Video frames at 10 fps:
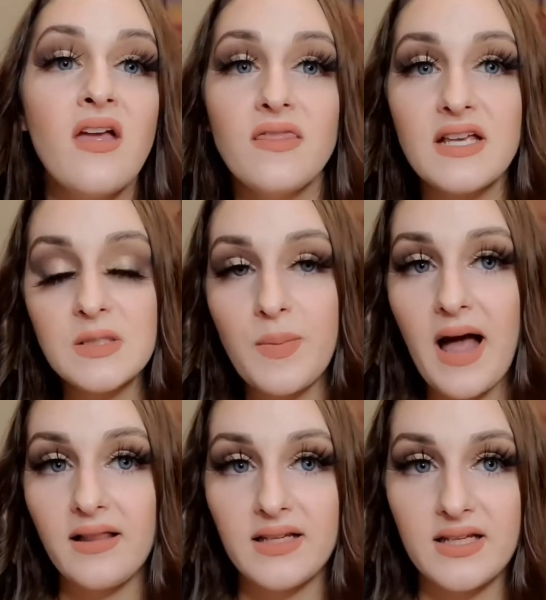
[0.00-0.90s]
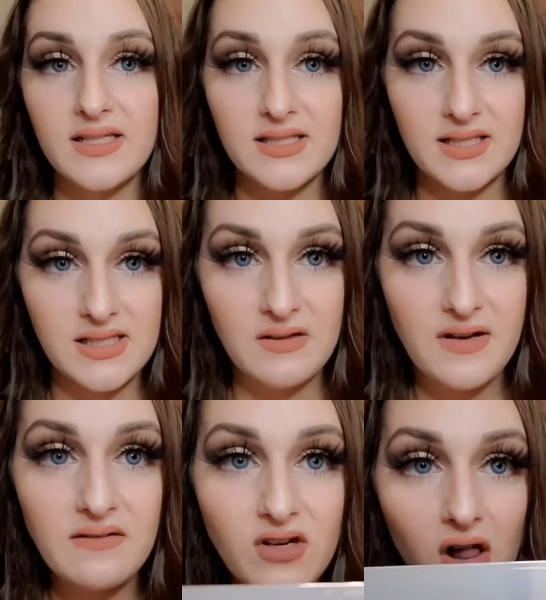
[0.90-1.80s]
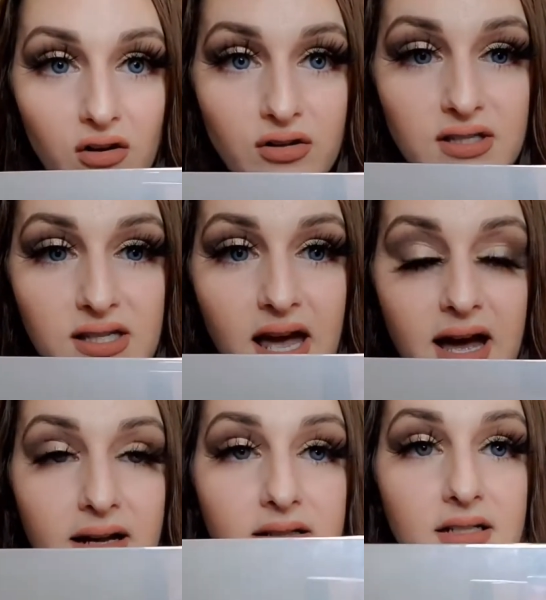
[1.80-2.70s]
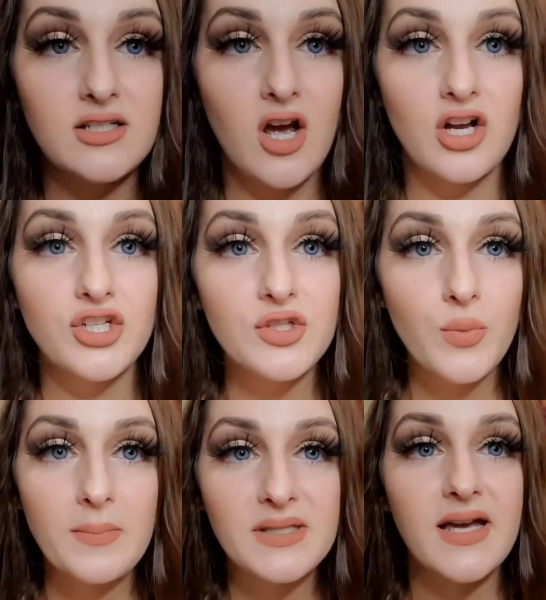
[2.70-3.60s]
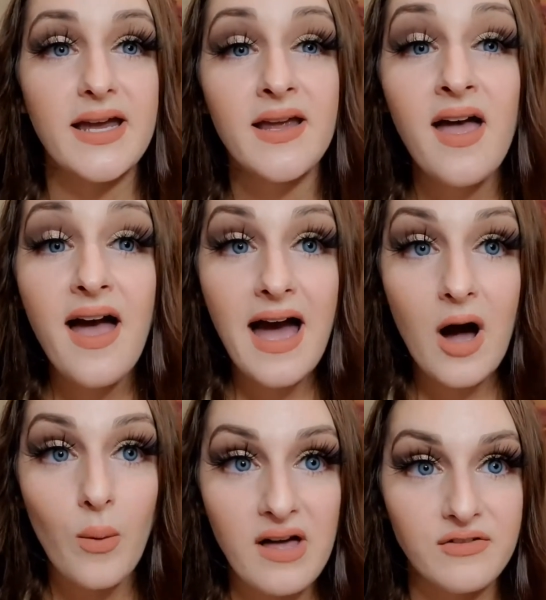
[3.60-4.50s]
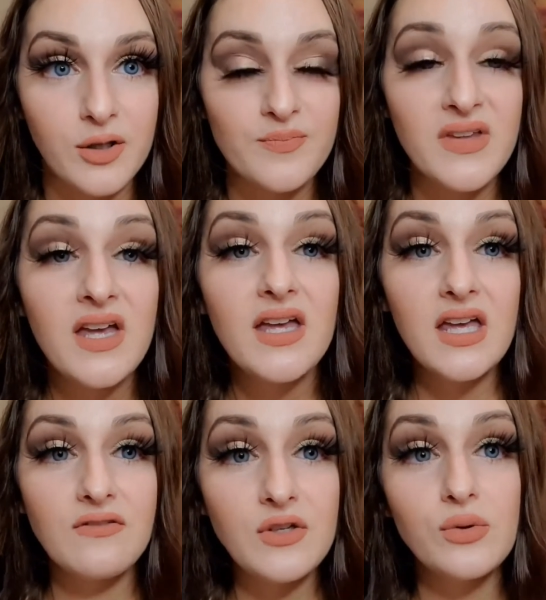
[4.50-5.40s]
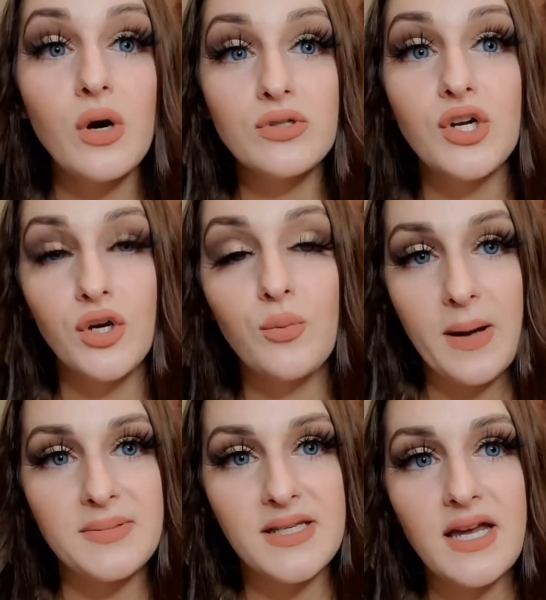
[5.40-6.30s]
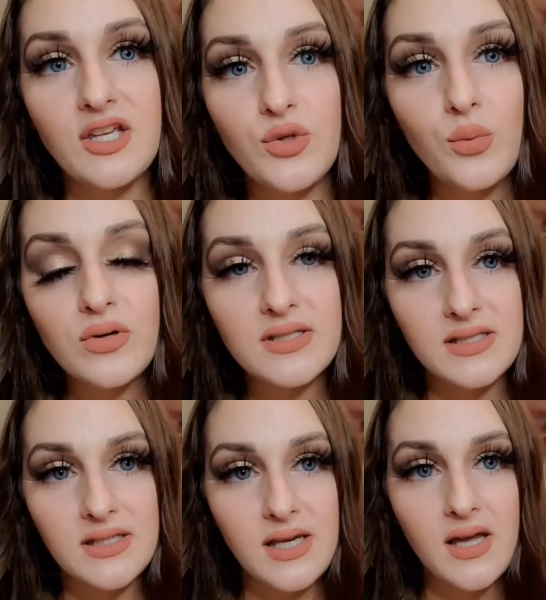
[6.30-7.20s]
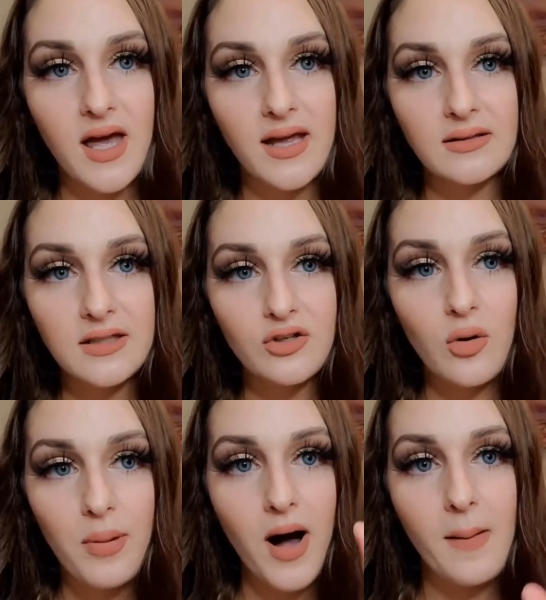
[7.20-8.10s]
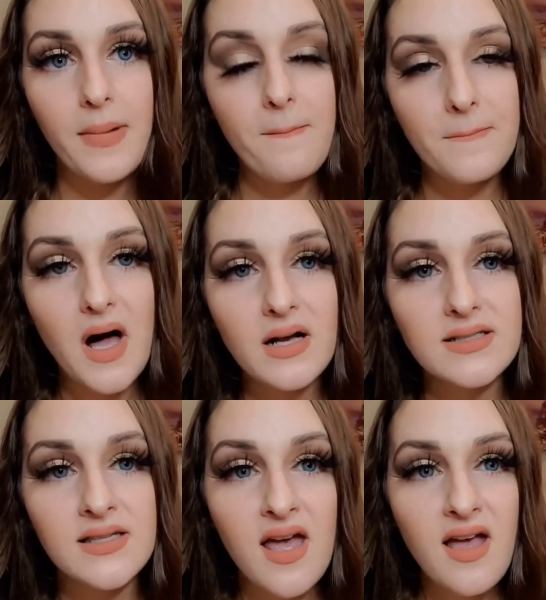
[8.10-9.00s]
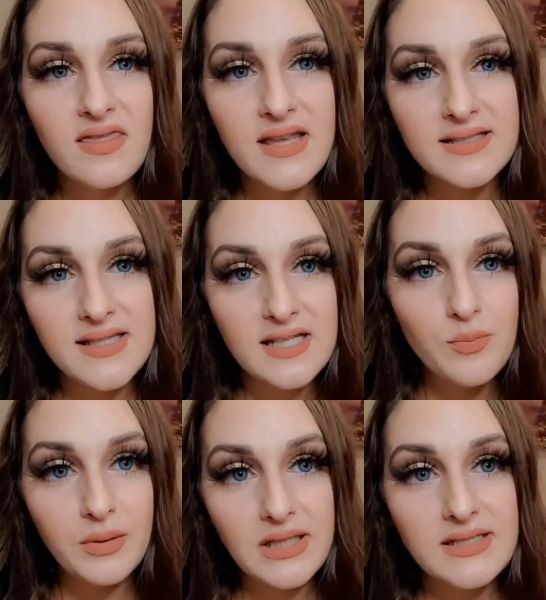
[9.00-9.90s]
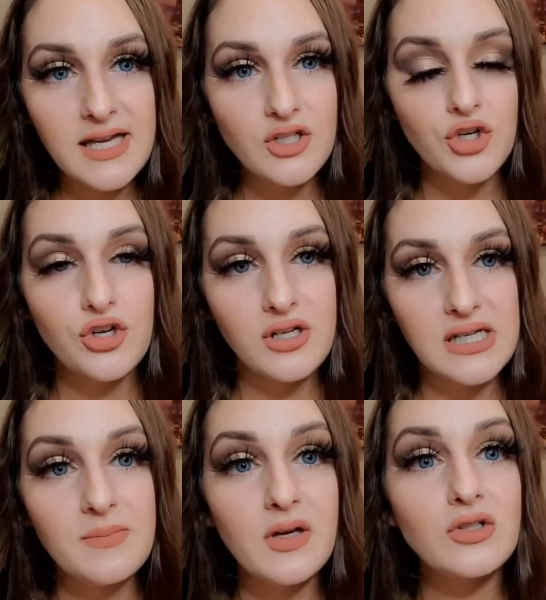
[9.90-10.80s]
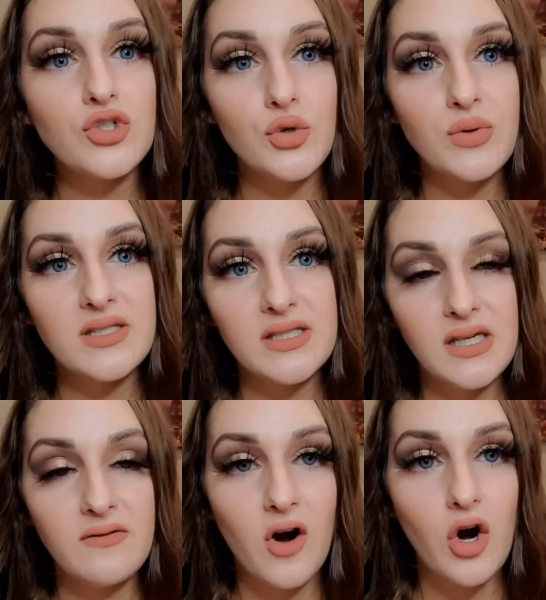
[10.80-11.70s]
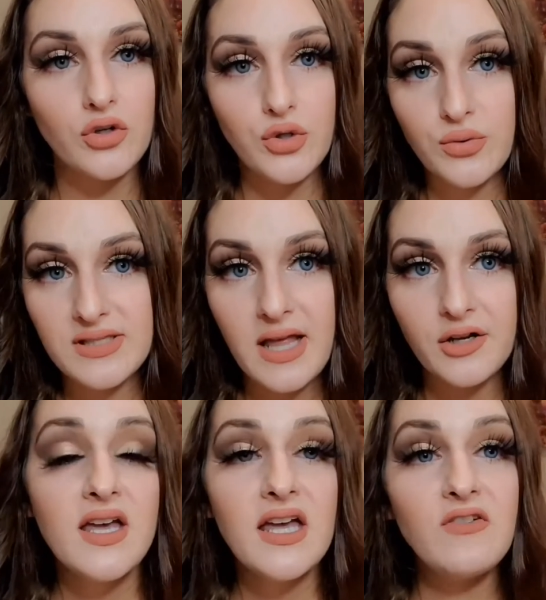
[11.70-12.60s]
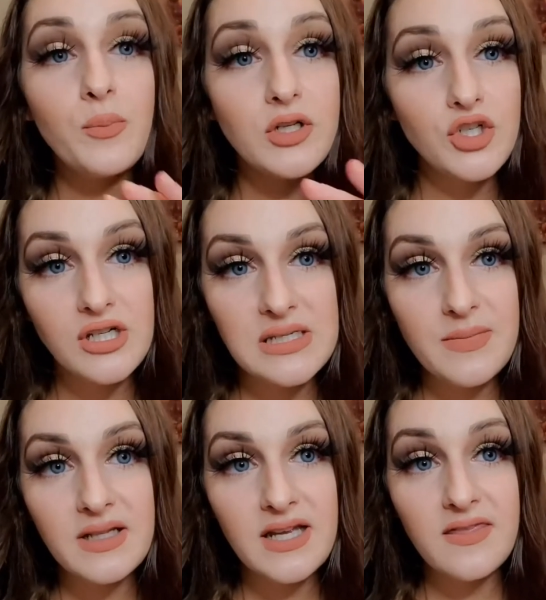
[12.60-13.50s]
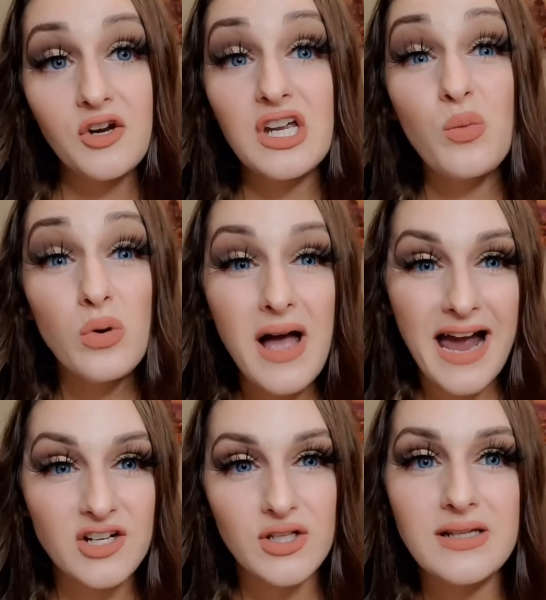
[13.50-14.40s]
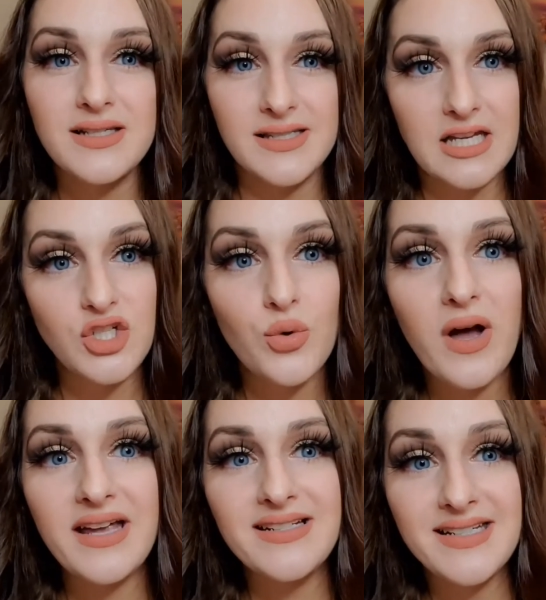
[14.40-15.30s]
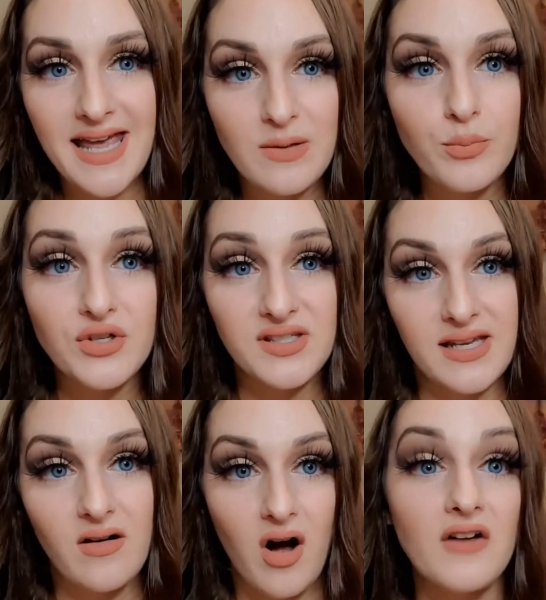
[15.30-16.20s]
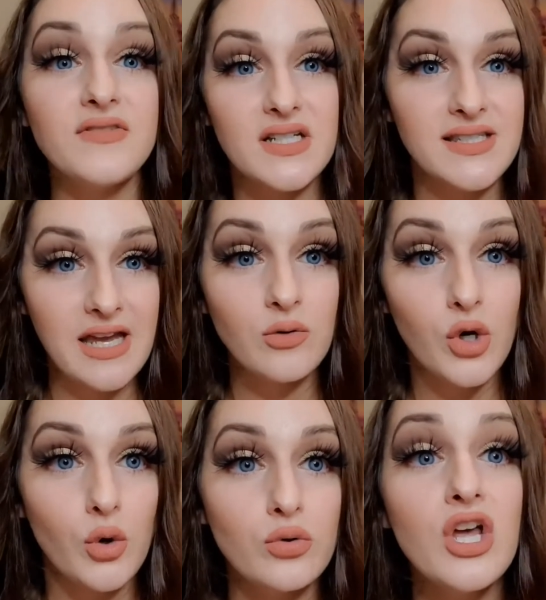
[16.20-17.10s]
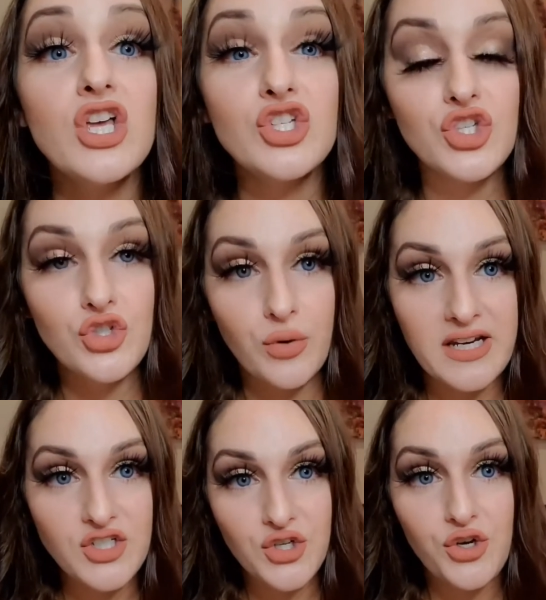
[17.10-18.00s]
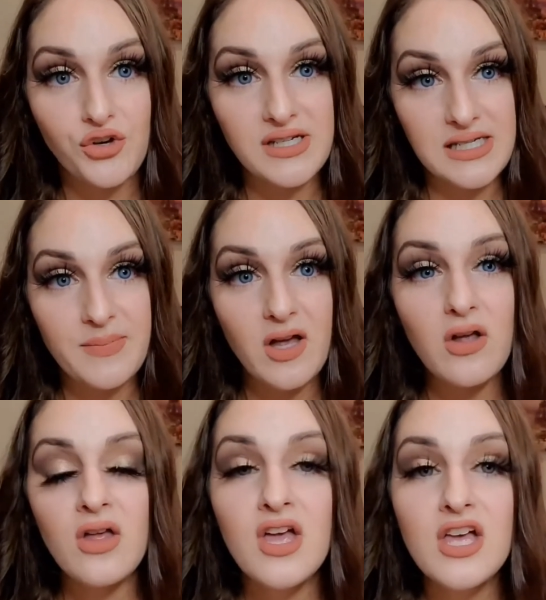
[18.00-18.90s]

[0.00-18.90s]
This palette is $65 at Natasha's website. However, if you go to her website, you will see a little pop-up box that says, please enter your email to receive our newsletter. If you put your email in there, it will actually send you a 10% off discount code straight to your email.